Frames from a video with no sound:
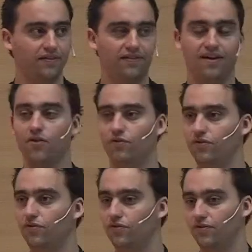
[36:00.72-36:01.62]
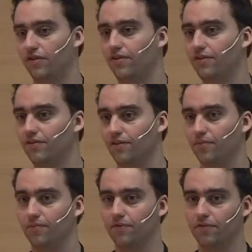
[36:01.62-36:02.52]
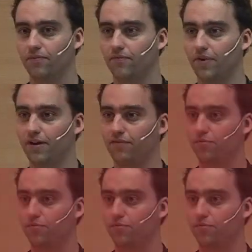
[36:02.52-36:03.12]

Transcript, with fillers: is now used in some, some nice